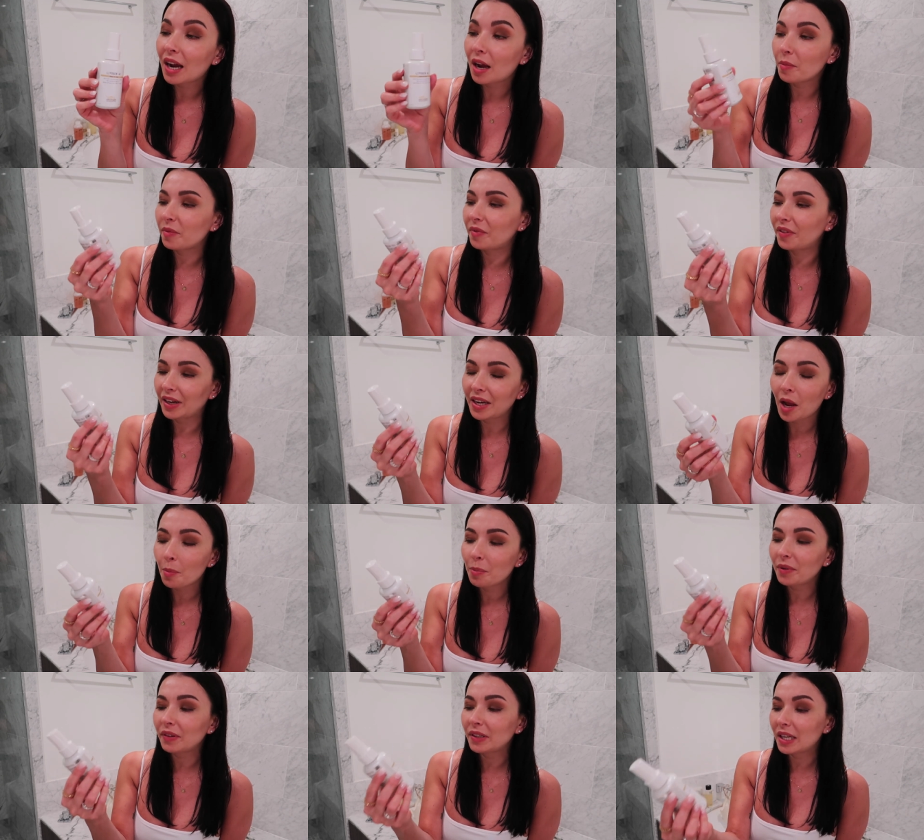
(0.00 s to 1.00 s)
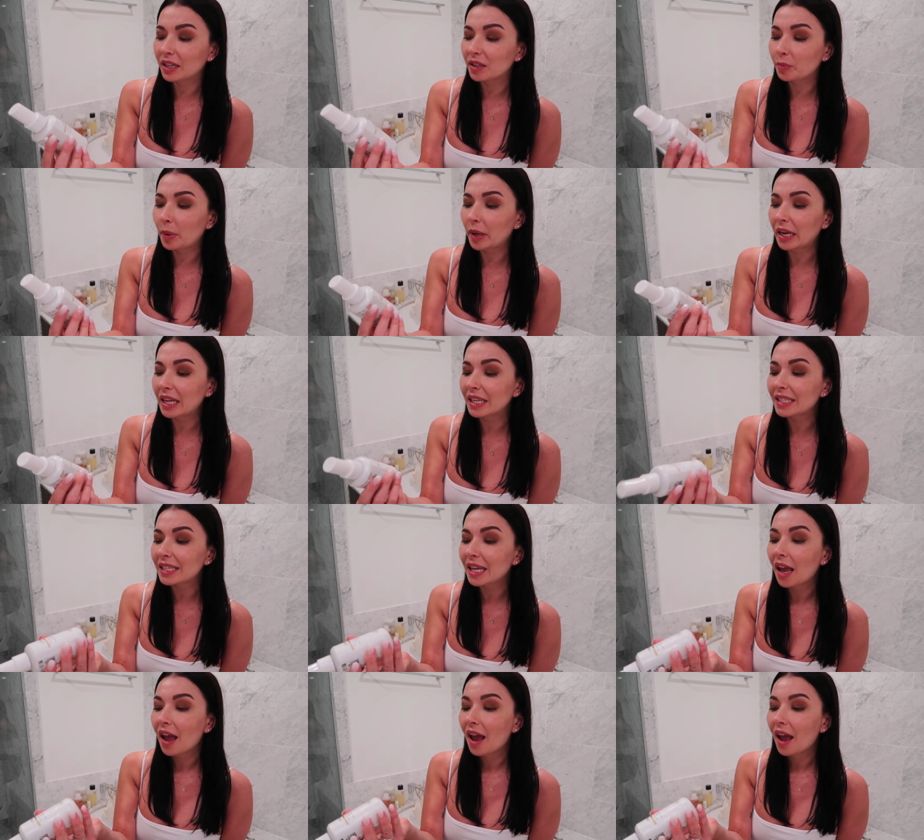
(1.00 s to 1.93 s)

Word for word: I'm very happy with the experience.